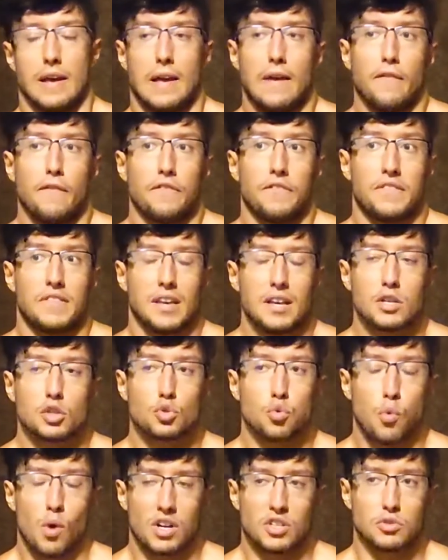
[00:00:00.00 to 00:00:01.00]
If
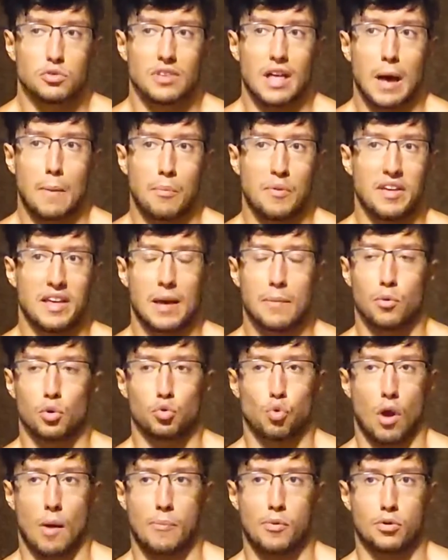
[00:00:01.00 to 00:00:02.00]
this wasn't
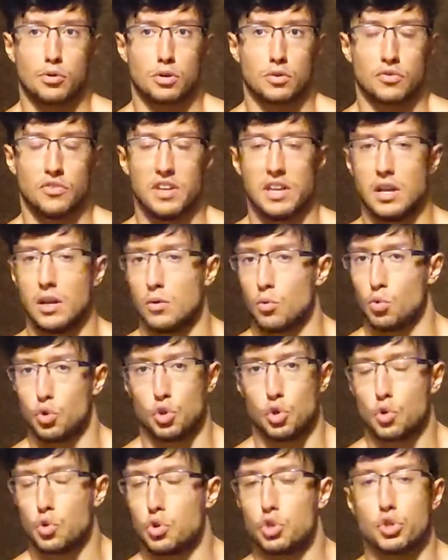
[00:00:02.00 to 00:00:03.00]
applicable to hypertrophy,
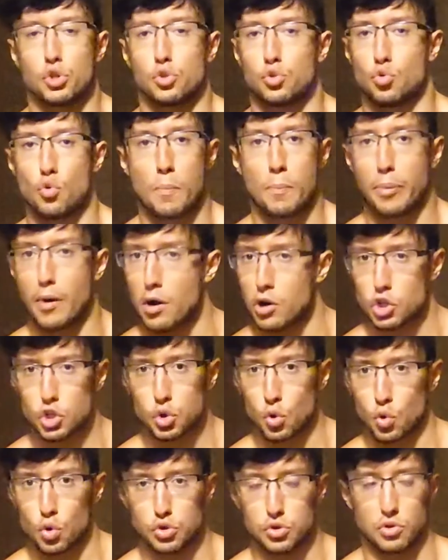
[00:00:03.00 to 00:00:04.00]
you could just do
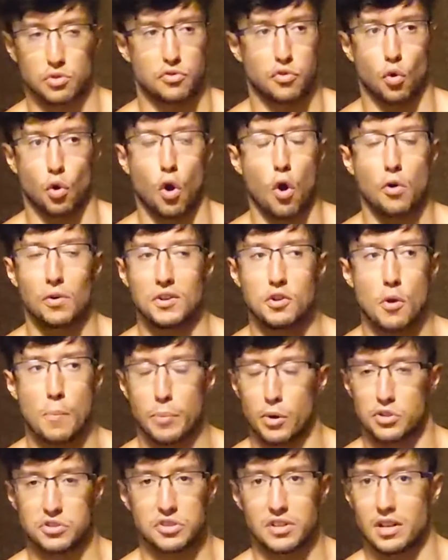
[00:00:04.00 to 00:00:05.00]
partials for only a
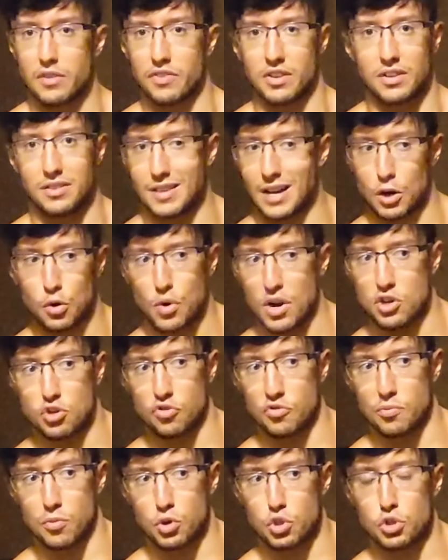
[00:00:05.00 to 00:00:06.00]
positive and that range
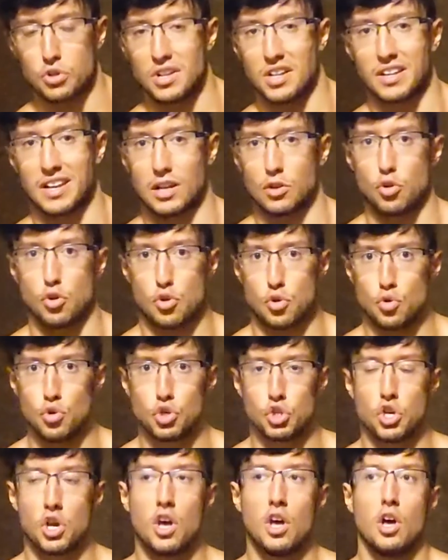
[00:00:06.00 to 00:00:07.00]
of motion and get
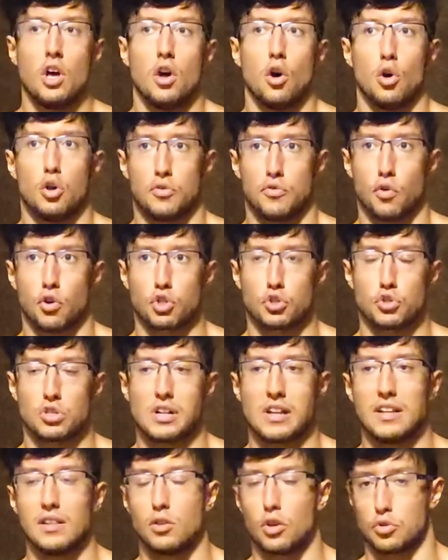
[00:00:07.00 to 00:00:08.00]
huge.
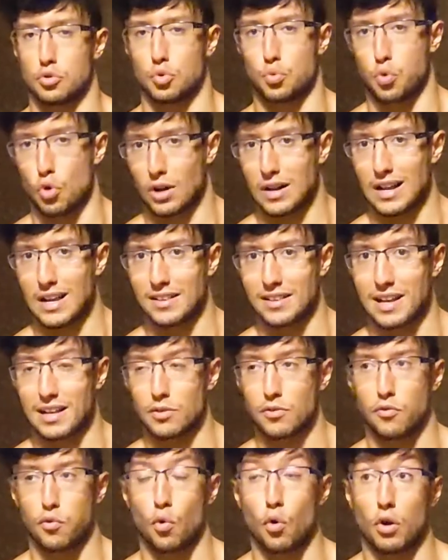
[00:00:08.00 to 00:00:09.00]
Unfortunately, it doesn't work like
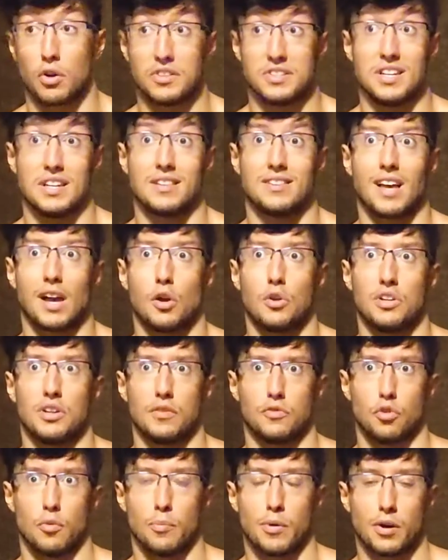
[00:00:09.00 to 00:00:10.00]
that for the entirety
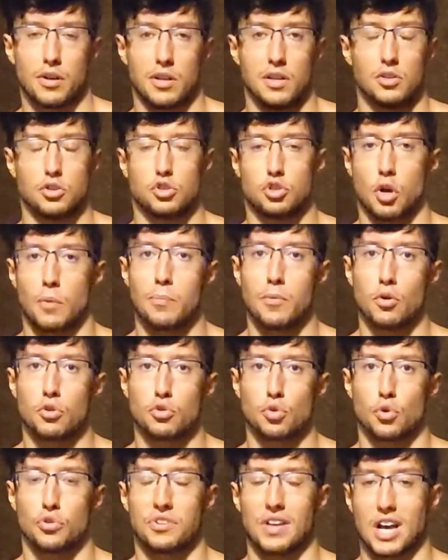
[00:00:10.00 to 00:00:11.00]
of the body. Some
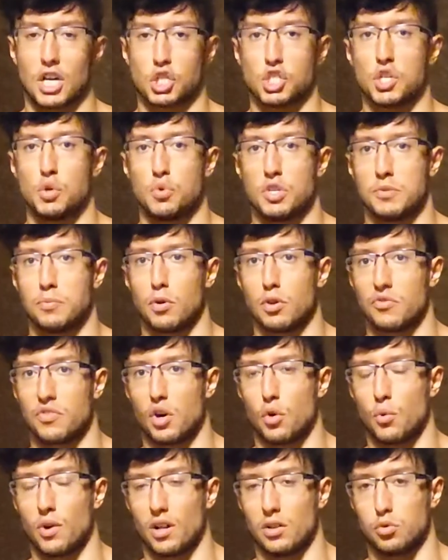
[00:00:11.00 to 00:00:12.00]
muscles actually respond
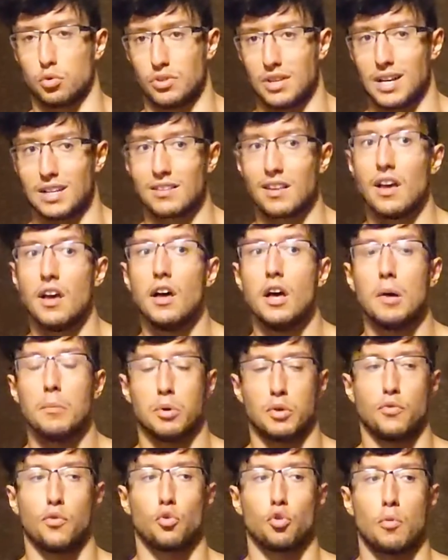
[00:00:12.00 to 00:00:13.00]
very well to that,
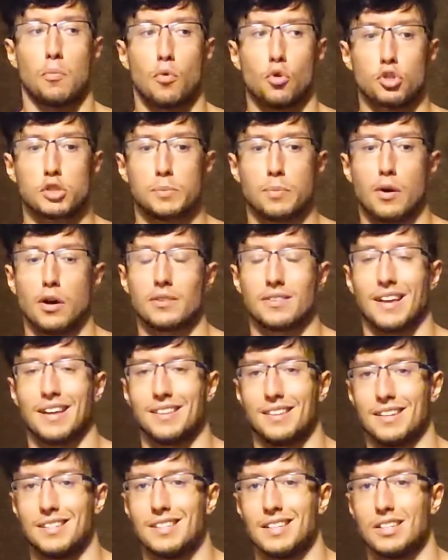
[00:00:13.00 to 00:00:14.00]
but for the most
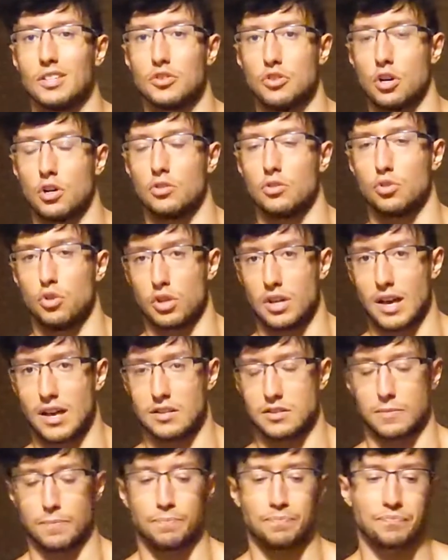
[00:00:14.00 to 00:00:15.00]
part, this is not the
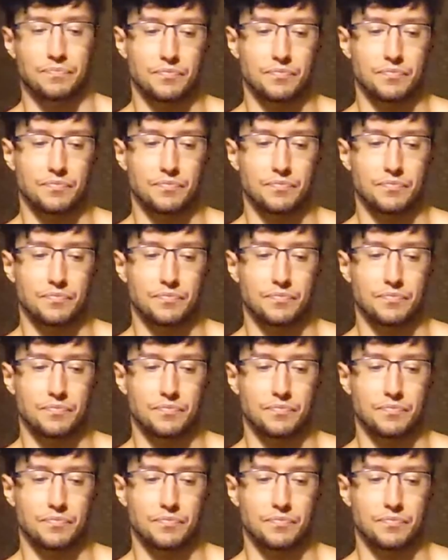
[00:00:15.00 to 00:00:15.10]
case.